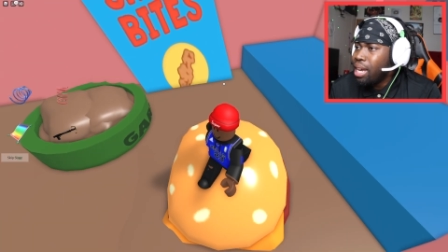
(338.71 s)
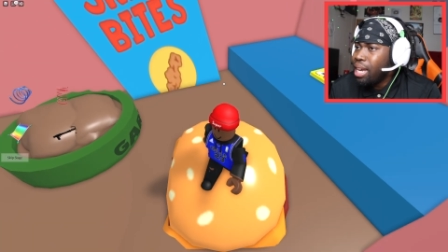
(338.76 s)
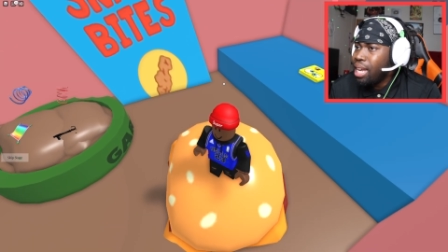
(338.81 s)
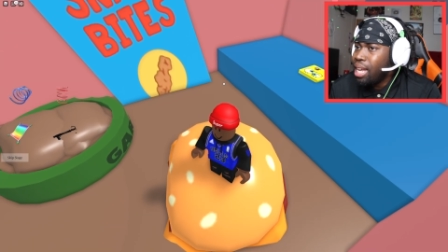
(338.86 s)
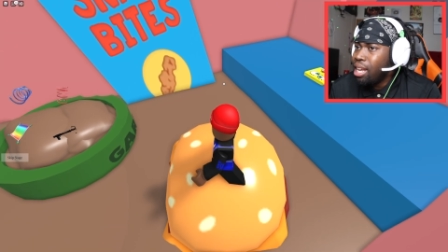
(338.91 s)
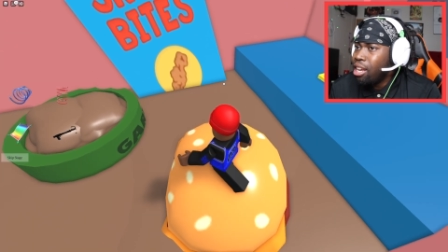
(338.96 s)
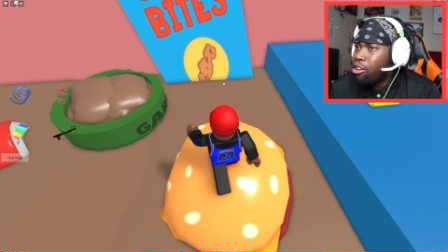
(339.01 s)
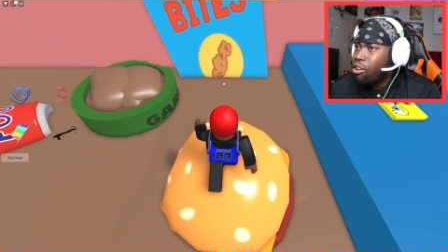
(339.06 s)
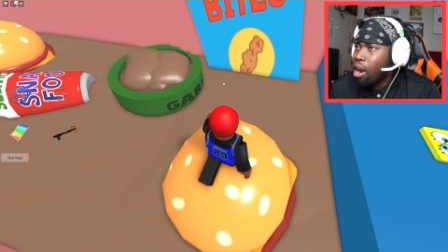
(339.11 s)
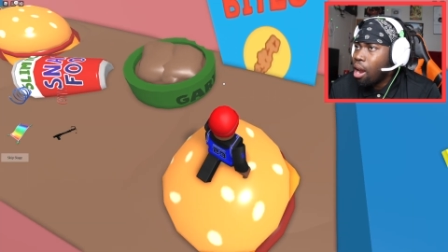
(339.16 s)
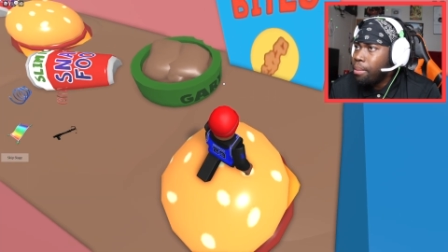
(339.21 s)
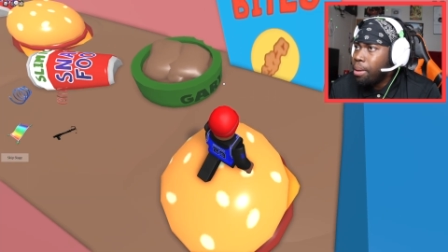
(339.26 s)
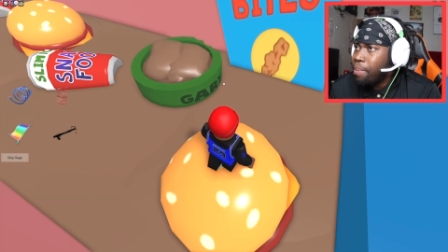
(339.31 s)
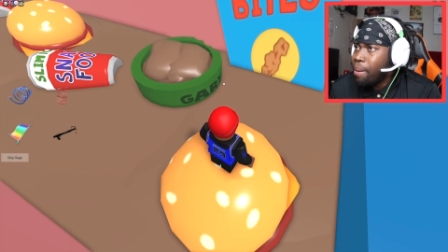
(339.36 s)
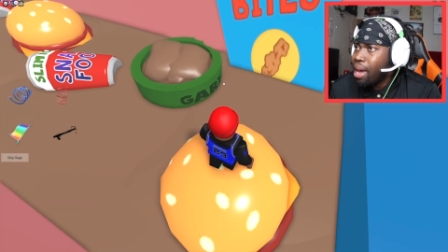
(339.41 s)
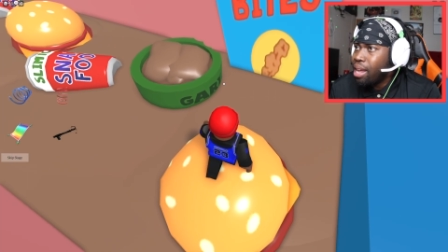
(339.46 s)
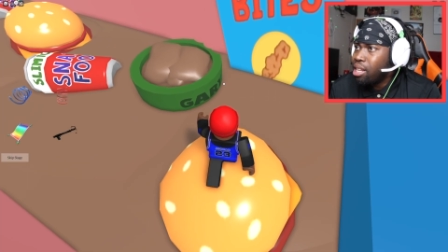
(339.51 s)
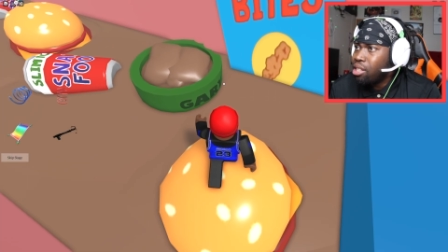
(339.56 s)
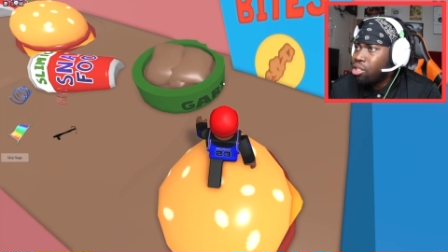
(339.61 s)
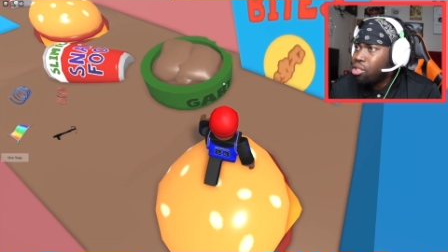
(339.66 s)
eating Krabby
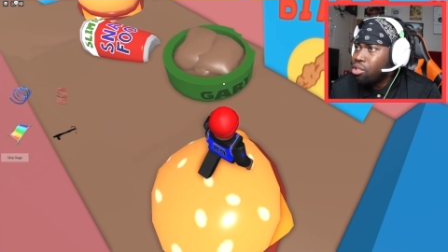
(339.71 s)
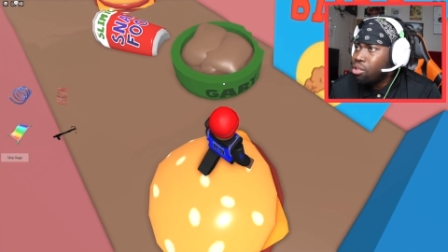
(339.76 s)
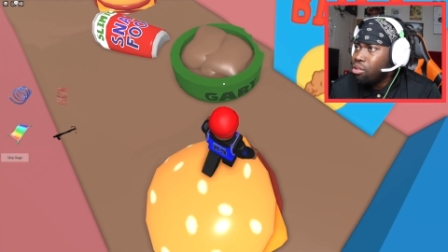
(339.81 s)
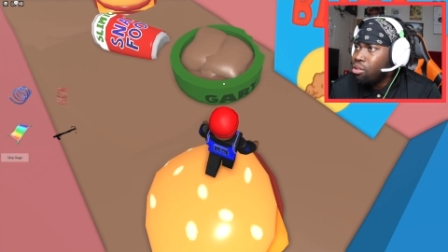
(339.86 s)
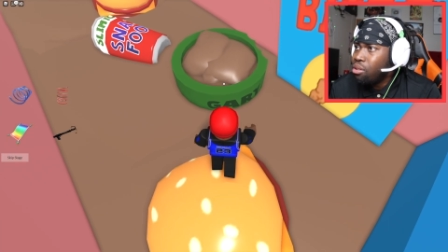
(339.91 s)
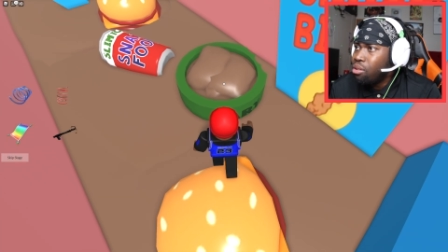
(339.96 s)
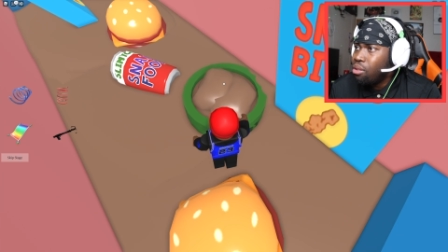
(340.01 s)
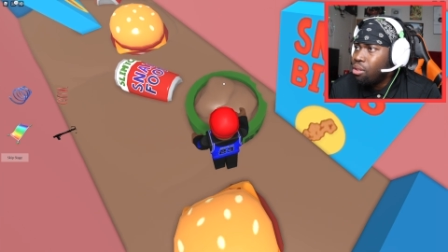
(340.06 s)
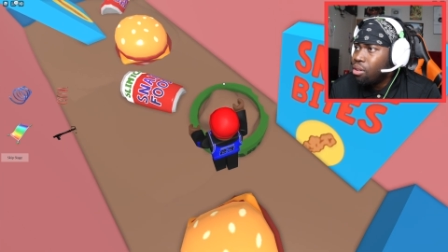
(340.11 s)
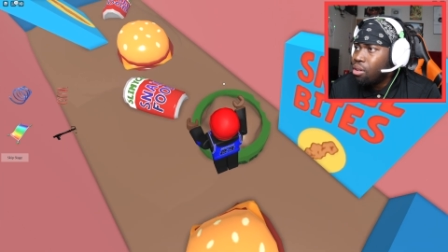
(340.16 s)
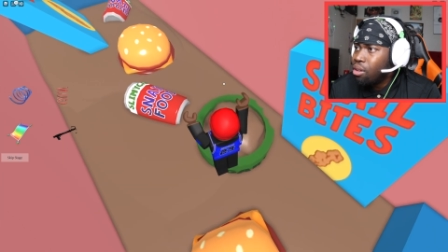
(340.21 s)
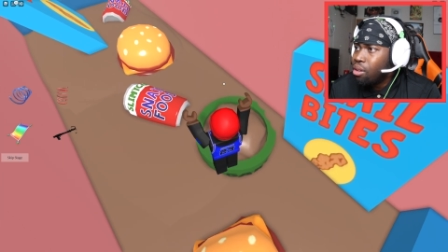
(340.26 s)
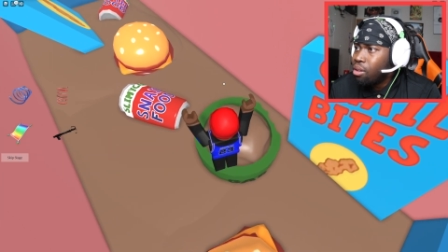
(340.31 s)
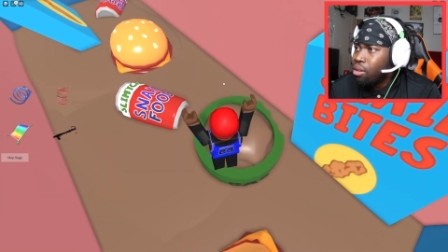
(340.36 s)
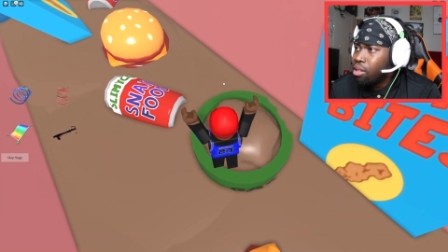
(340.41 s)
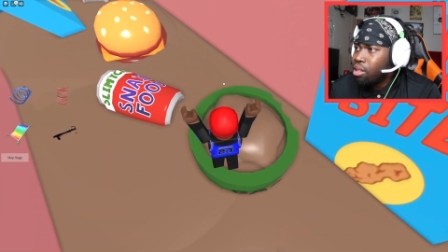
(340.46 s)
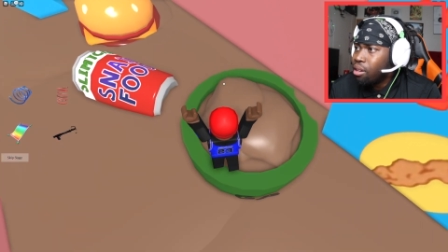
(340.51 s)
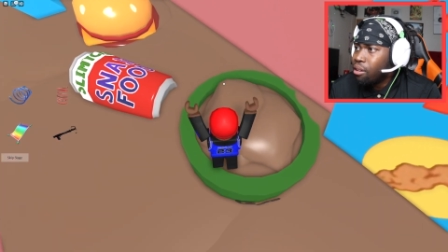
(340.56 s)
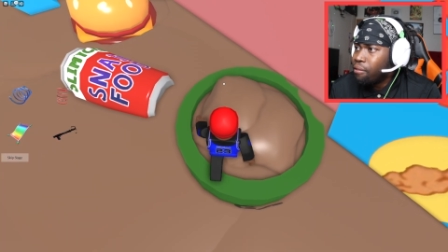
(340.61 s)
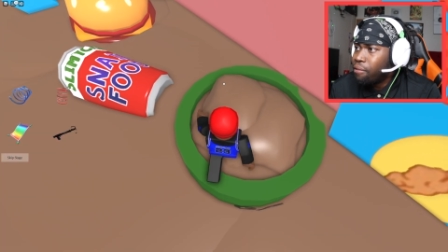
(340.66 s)
Patties too?
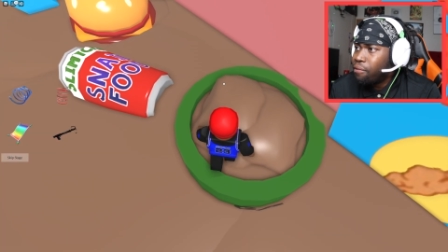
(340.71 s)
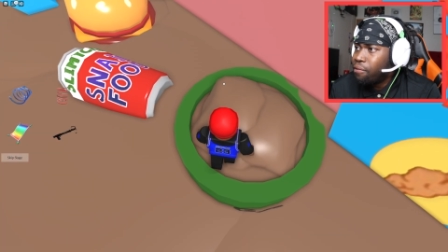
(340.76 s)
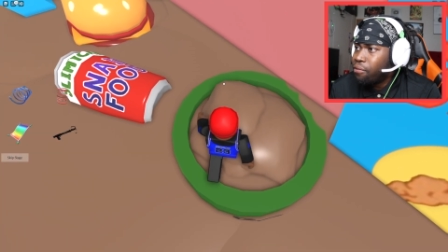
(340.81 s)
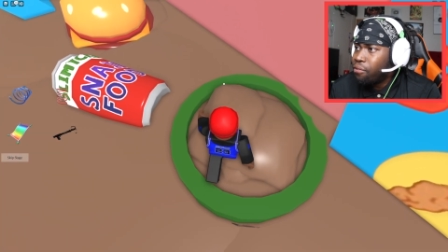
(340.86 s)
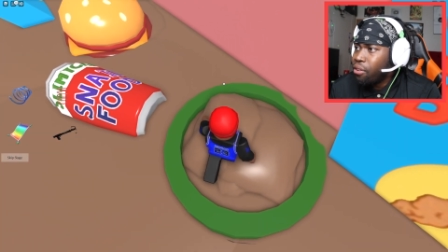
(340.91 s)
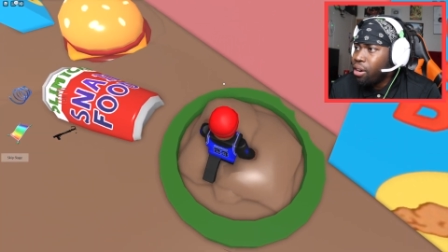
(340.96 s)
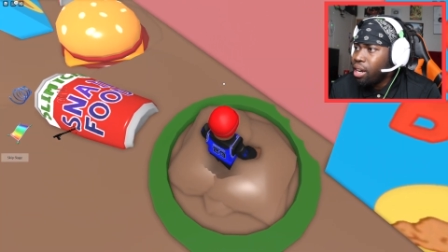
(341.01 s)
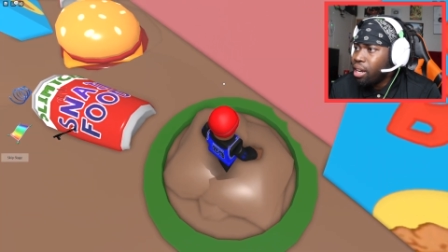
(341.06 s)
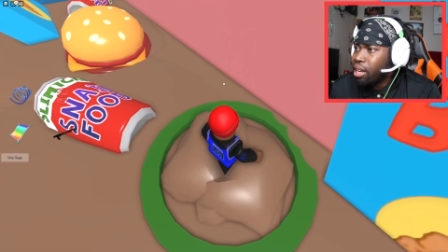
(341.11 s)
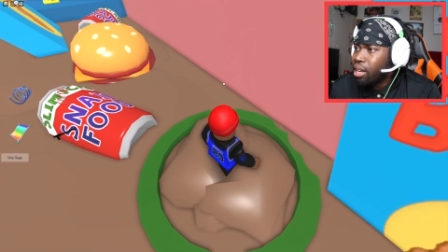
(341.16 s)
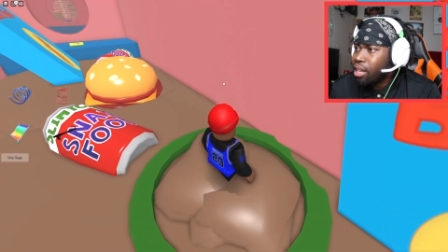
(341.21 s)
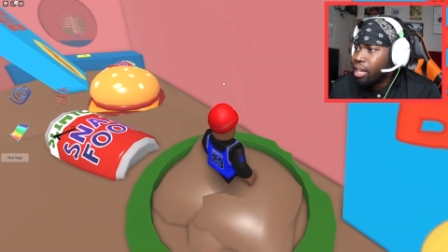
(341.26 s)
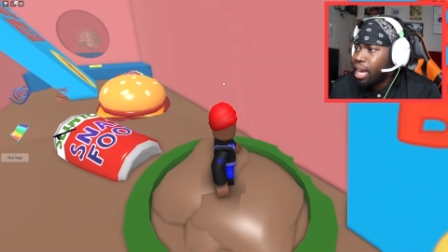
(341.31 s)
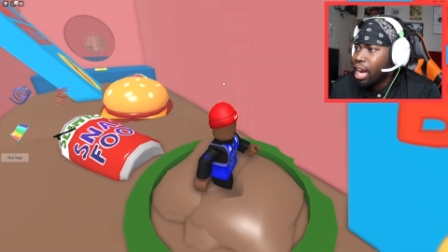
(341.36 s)
What the frick?